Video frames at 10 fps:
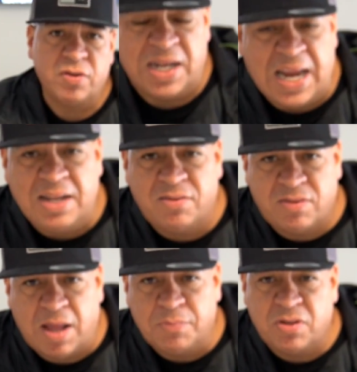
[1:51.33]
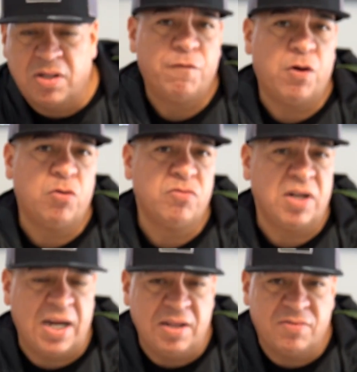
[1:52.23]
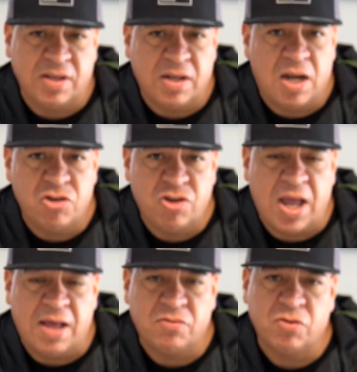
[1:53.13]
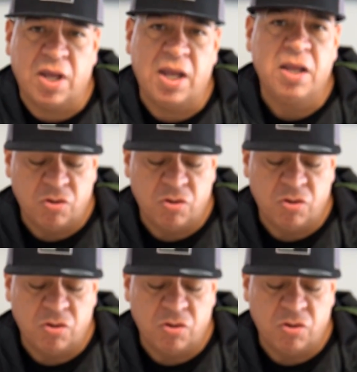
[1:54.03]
the latest Samsung phones, the latest technology has, okay?